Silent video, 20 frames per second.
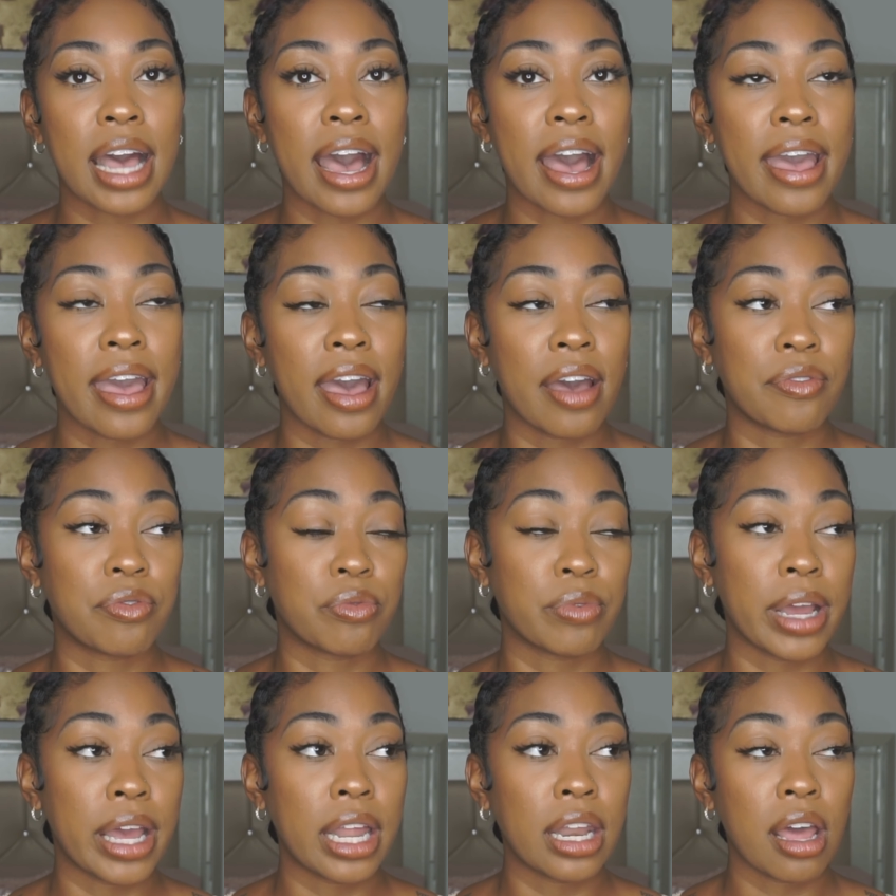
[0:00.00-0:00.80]
I
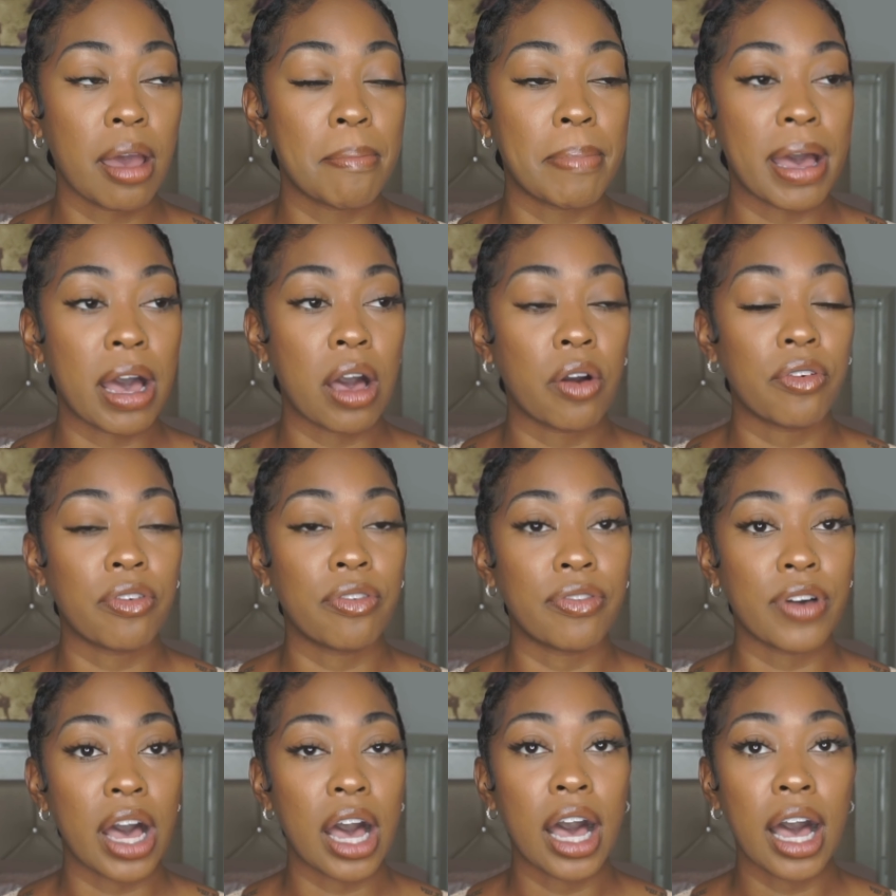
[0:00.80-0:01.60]
have read about
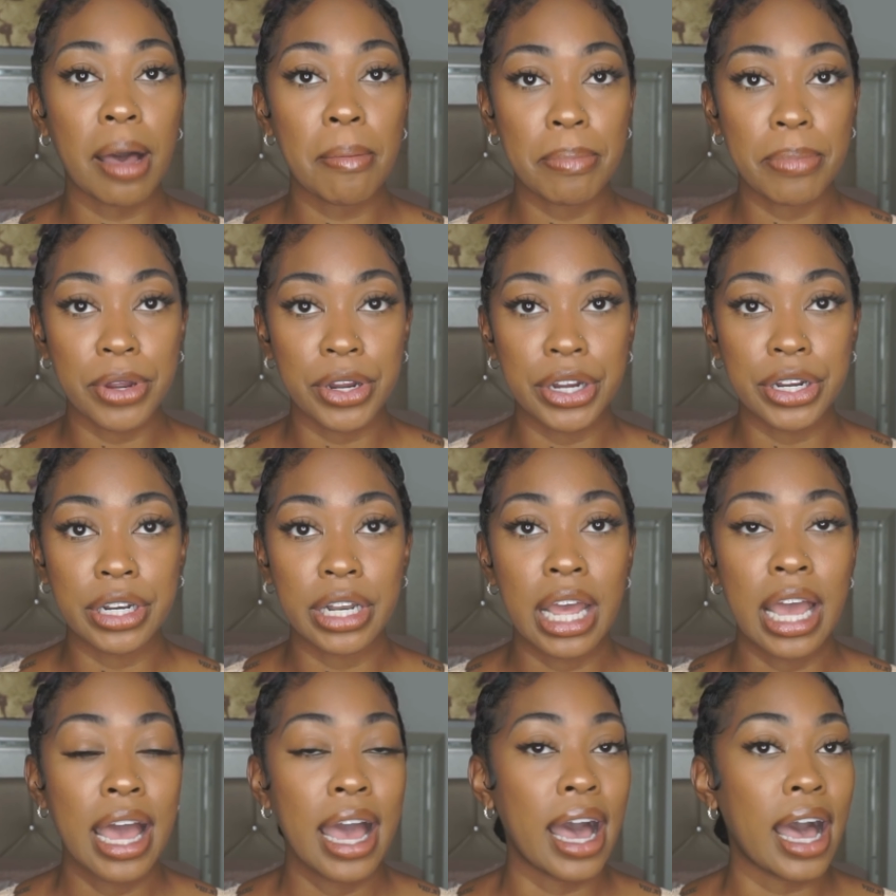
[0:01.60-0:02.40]
FAHA burn.
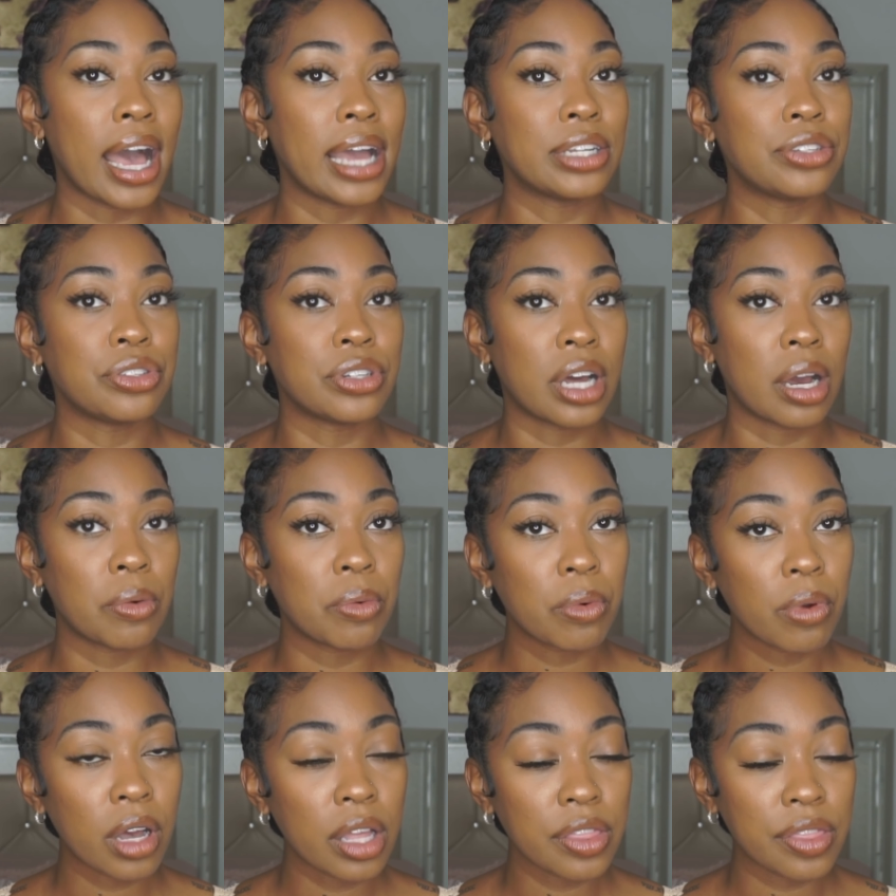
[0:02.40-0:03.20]
I do not
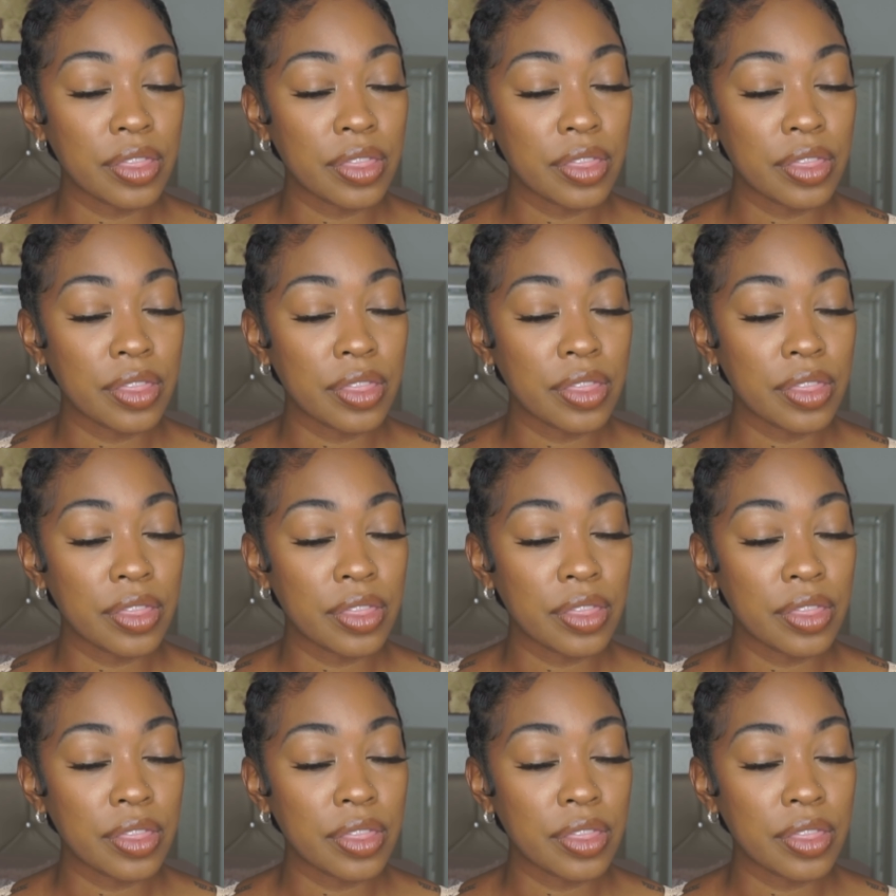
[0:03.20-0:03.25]
want